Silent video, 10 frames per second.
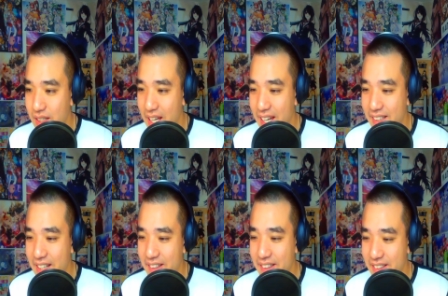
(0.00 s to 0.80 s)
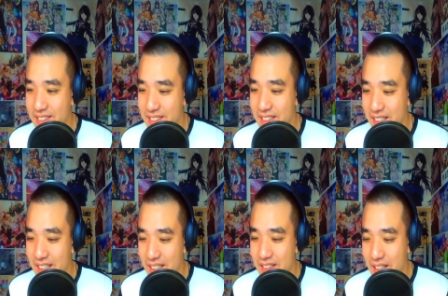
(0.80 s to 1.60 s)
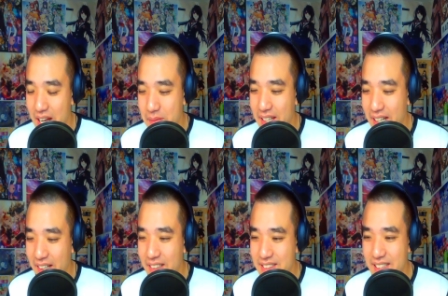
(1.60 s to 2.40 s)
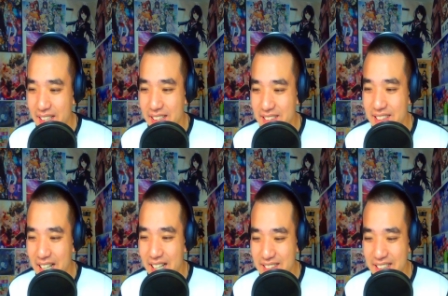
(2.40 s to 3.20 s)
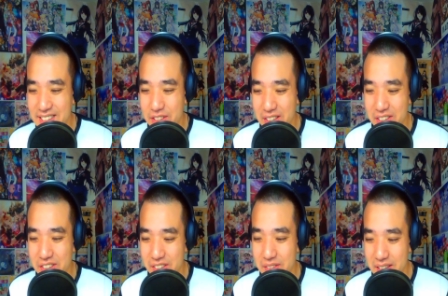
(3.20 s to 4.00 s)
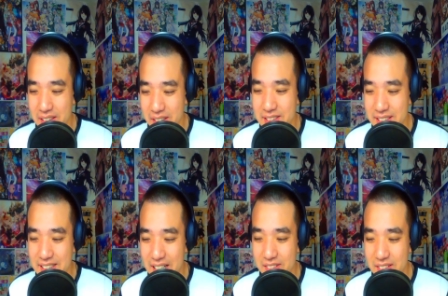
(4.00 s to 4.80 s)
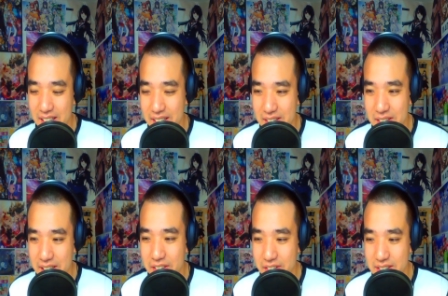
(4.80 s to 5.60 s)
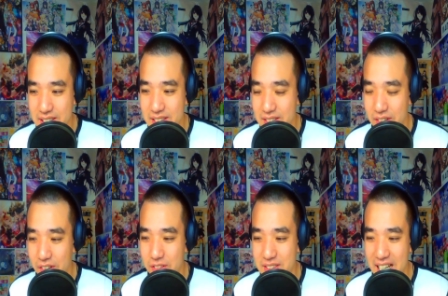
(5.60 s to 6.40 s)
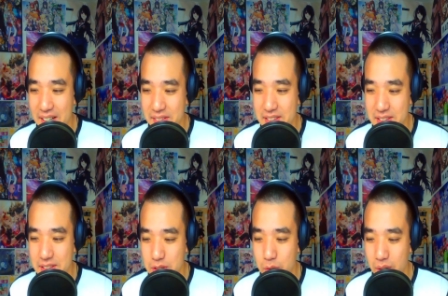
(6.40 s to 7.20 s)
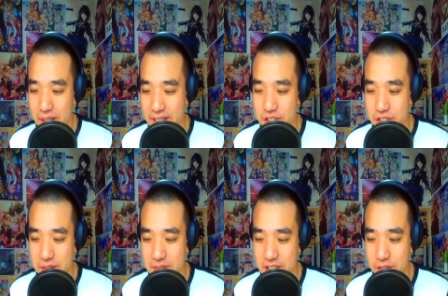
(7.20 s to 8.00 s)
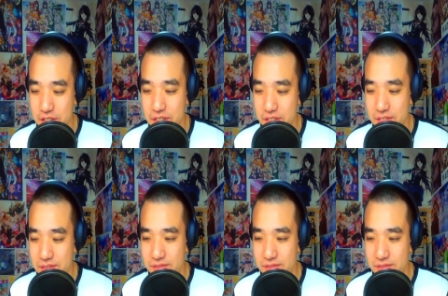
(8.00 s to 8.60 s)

Hey, there it is. I mean, I gotta say, this guy is actually quite good at hunting down, like, Lycoris. Oh, damn, he's quite injured himself, too.